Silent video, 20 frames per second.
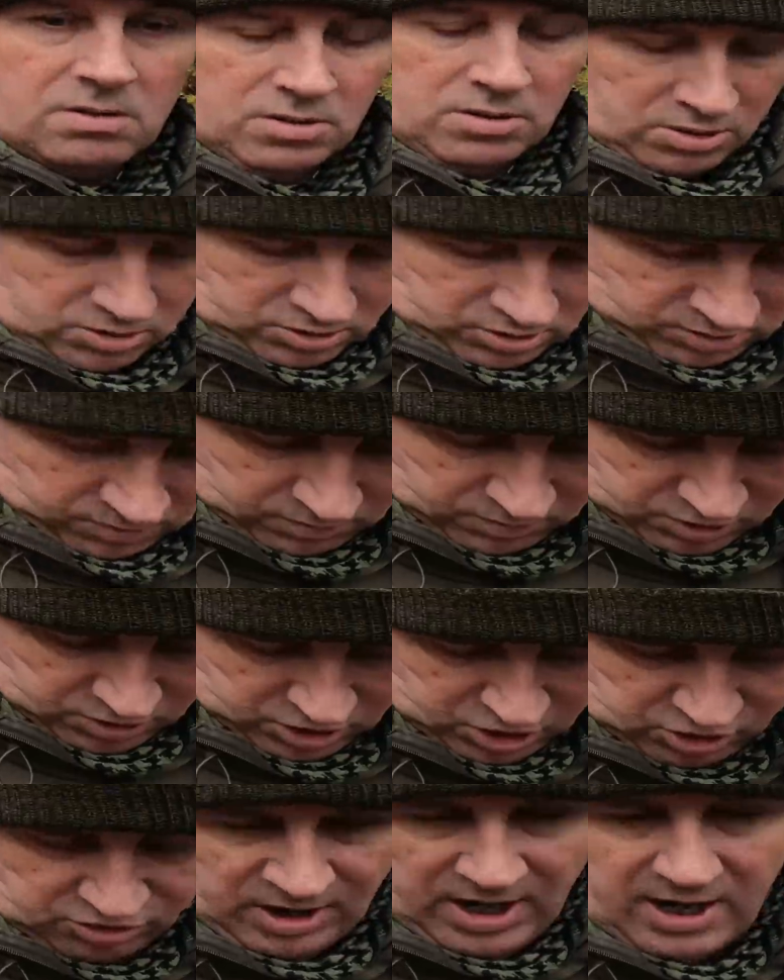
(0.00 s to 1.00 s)
so we're
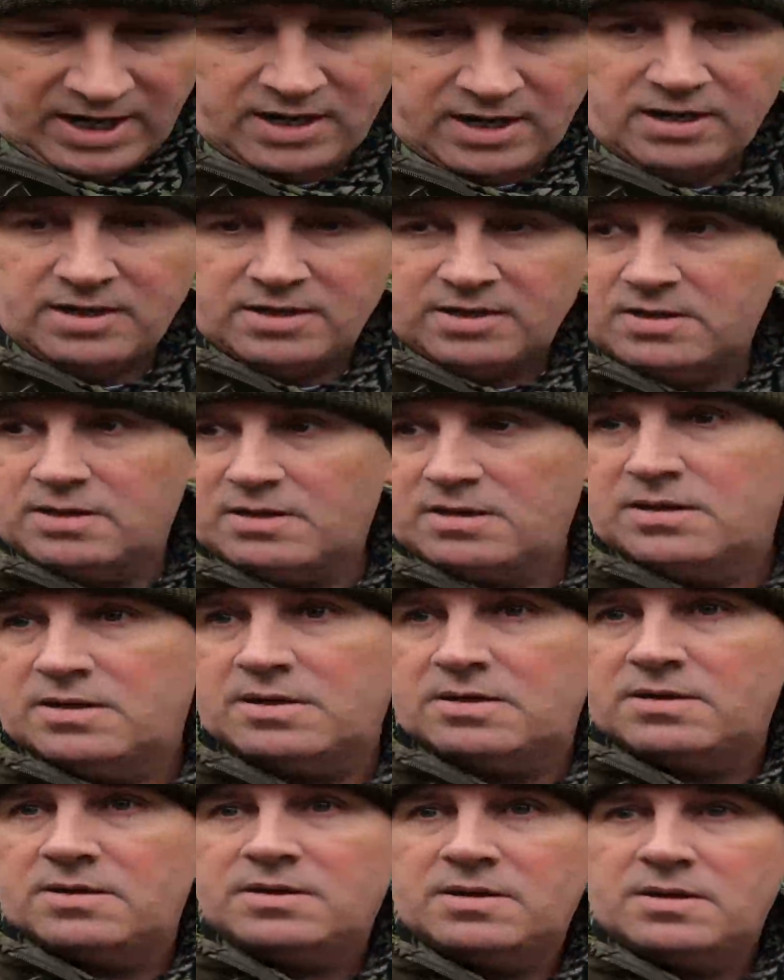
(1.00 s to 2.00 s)
just trying to
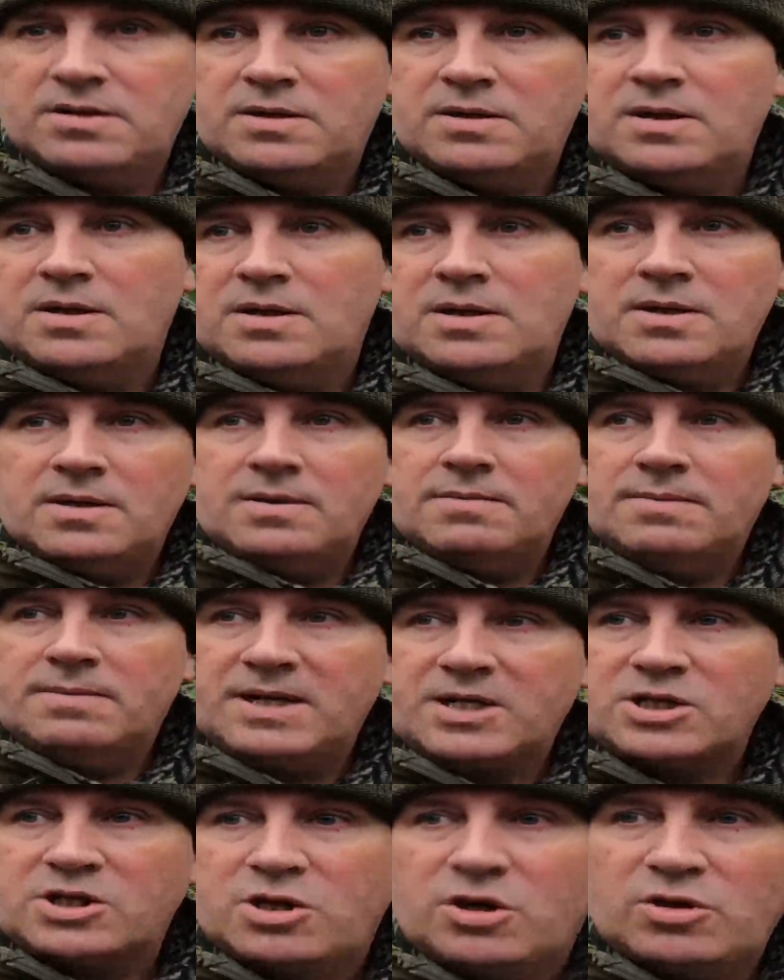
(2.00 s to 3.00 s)

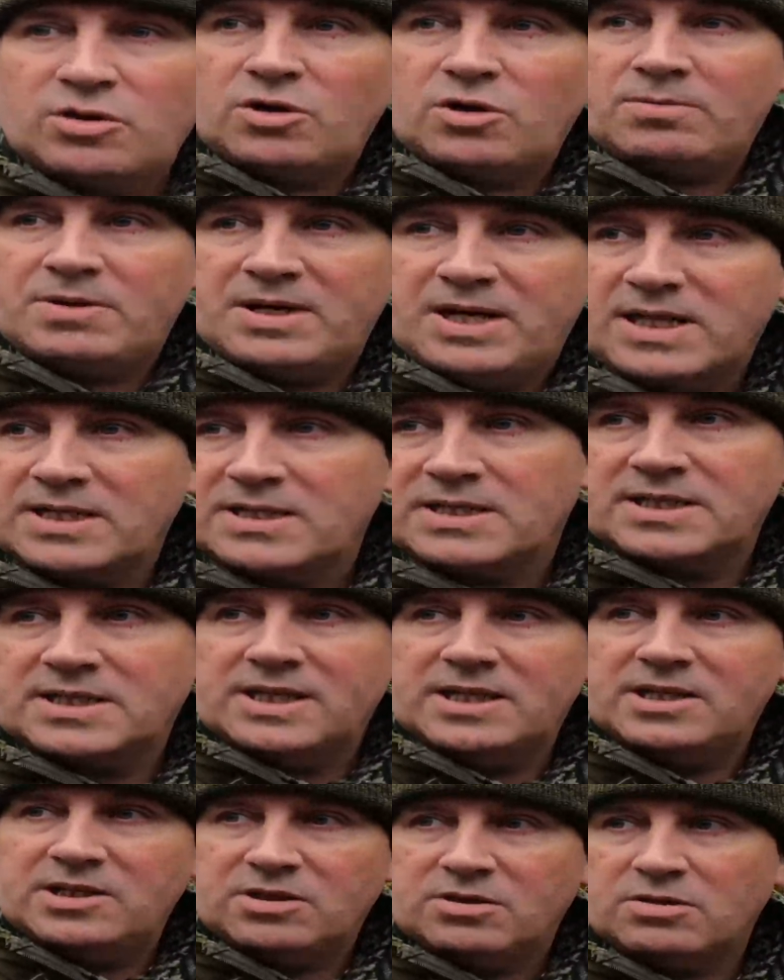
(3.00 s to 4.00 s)
make sure nobody else
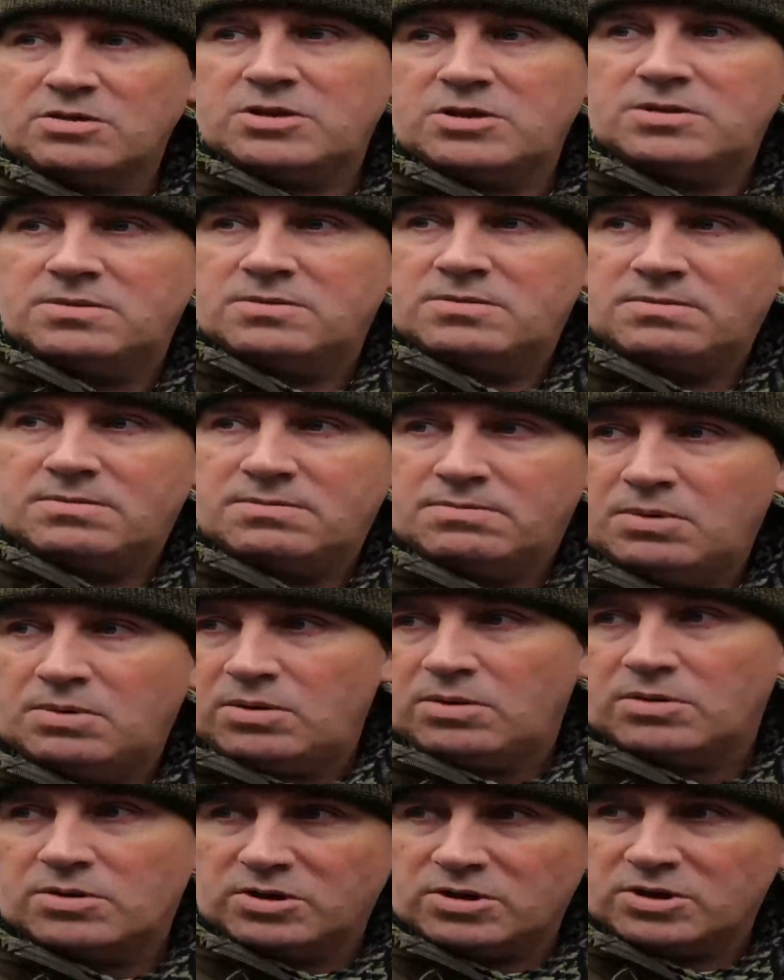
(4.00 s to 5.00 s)
sees us,
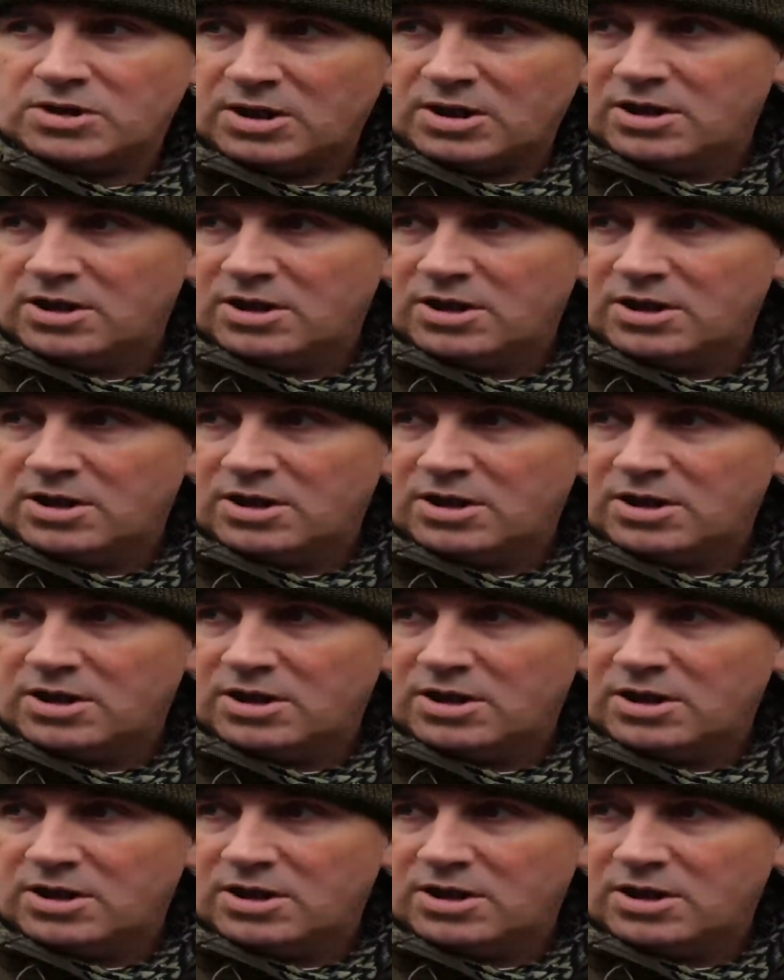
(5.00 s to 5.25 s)
but there's